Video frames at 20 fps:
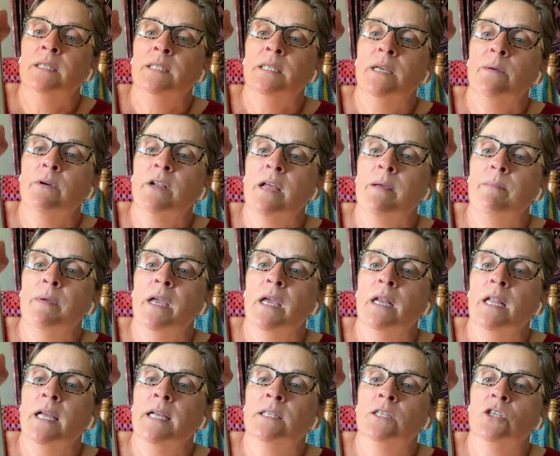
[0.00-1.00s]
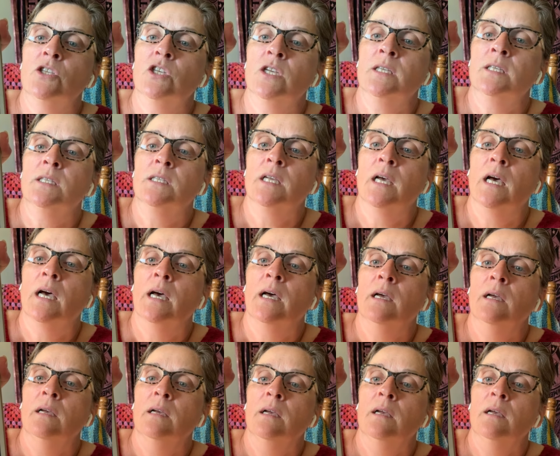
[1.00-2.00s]
see what I mean? It's just
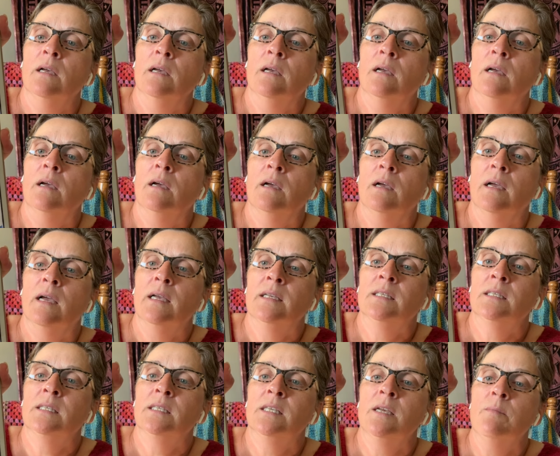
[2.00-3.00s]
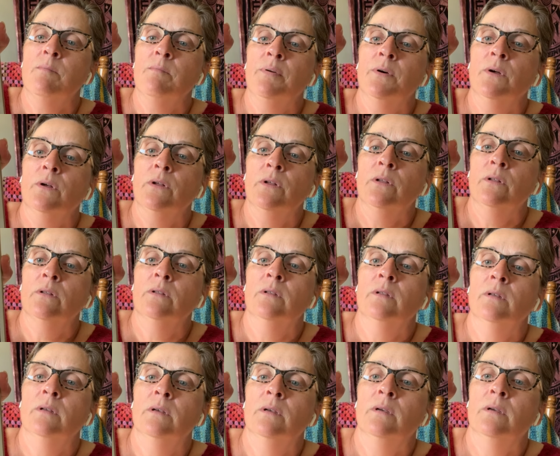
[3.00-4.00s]
a simple
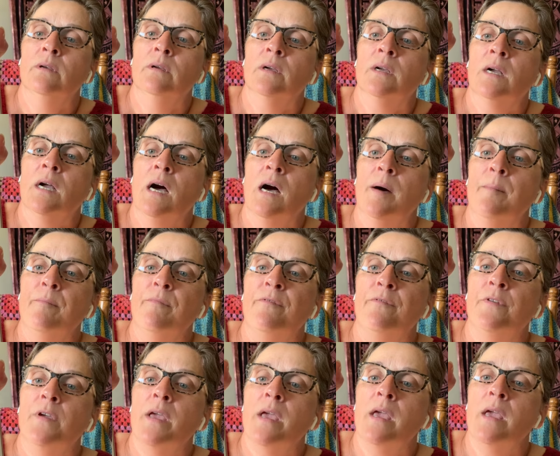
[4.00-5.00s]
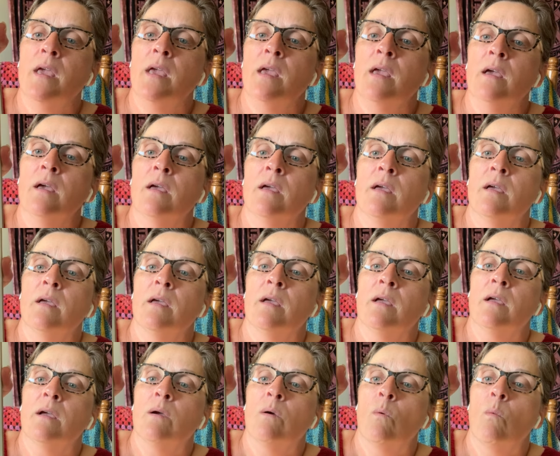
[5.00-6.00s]
comfy,
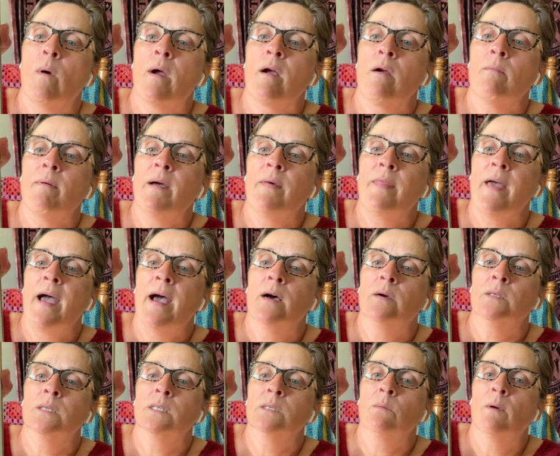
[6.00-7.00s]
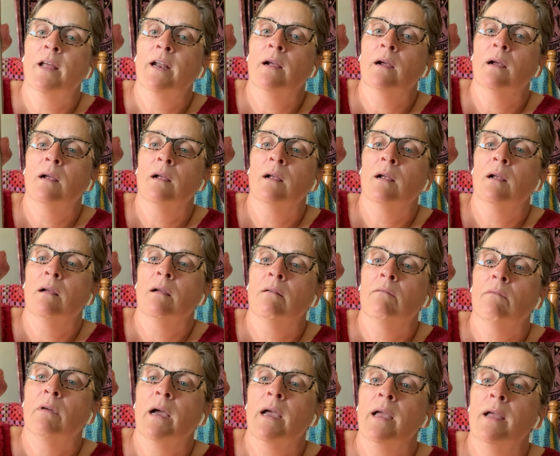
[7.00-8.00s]
wear around the house sweater,
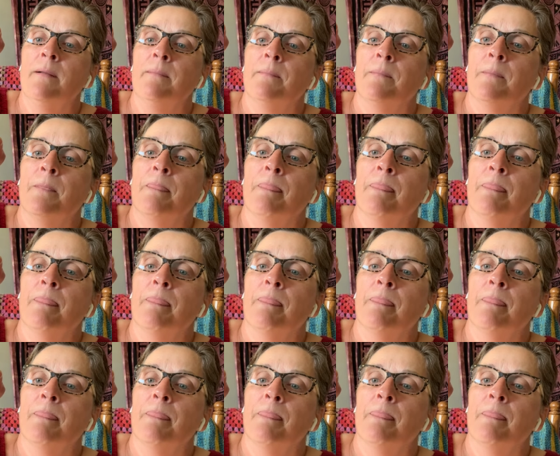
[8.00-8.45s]
right?